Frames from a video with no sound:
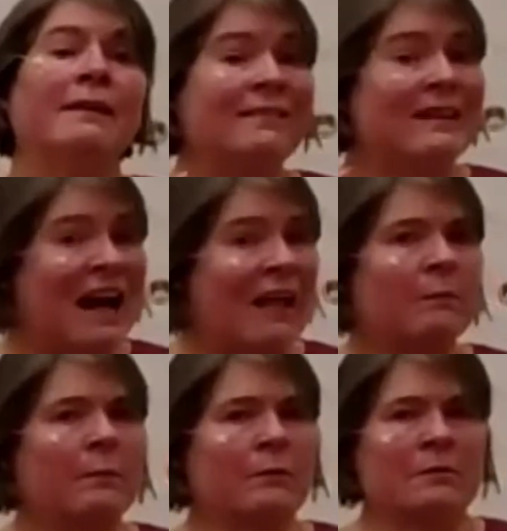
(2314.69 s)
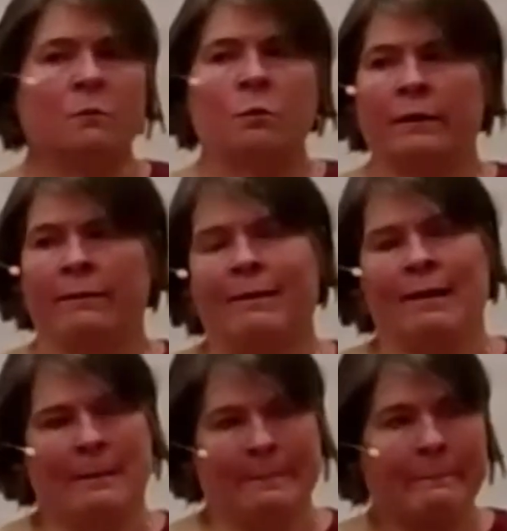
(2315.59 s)
is not the most important
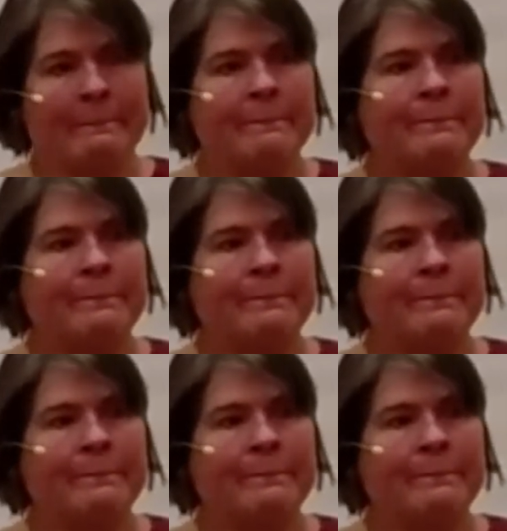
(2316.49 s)
thing.